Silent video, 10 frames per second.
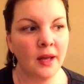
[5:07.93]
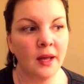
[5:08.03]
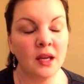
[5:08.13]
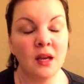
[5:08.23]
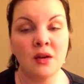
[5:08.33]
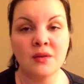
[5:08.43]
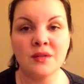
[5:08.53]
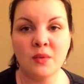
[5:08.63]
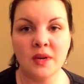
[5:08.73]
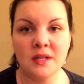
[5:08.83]
He
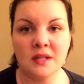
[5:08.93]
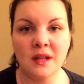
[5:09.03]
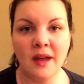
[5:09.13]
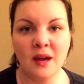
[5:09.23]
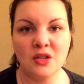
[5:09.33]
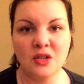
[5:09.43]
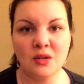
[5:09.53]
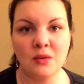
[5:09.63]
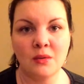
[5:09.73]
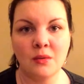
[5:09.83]
knows what it's like
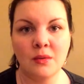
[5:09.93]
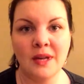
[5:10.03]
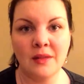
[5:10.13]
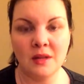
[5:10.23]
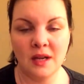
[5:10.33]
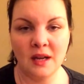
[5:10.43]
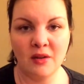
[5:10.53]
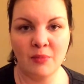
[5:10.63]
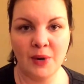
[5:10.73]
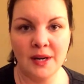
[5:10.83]
to get the
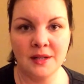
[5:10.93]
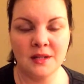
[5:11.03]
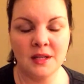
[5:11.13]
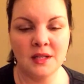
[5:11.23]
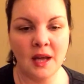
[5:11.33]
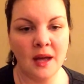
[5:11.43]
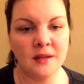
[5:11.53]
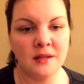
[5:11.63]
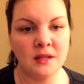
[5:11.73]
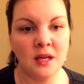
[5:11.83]
negative pregnancy
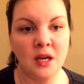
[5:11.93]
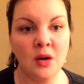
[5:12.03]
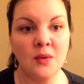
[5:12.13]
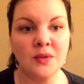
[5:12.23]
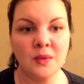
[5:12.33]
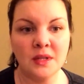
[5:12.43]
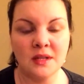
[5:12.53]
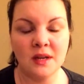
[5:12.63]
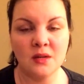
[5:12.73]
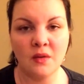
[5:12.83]
tests, and he knows what it's
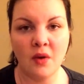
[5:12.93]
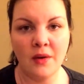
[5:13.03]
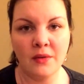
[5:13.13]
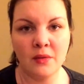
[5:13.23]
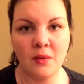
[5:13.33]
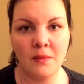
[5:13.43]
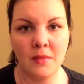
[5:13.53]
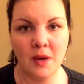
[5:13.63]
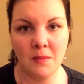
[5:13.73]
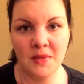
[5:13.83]
like to have gone through
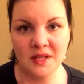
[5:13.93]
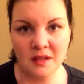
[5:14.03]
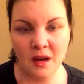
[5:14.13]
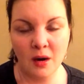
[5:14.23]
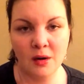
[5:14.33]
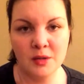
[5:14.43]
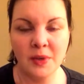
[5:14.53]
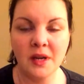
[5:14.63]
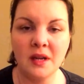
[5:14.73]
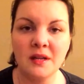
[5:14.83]
a miscarriage, but